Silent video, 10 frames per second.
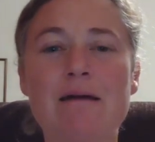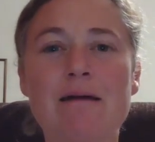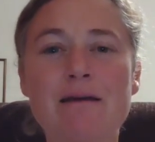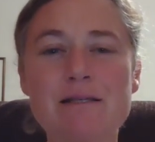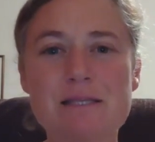
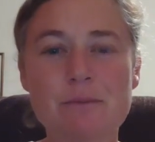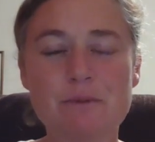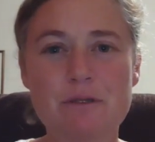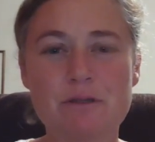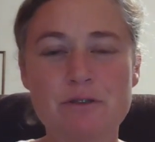
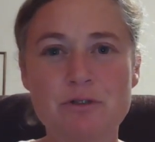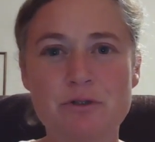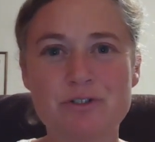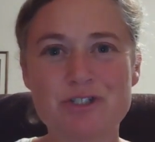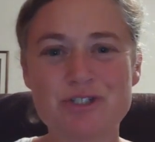except the
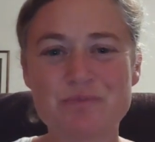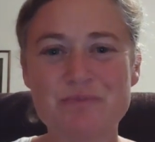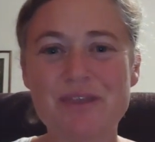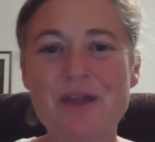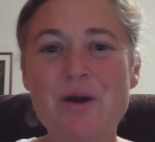church,
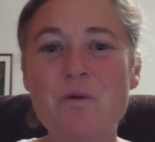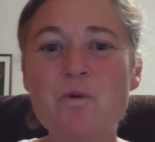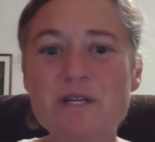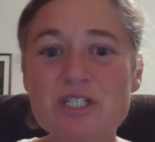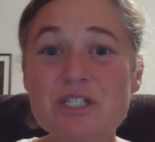which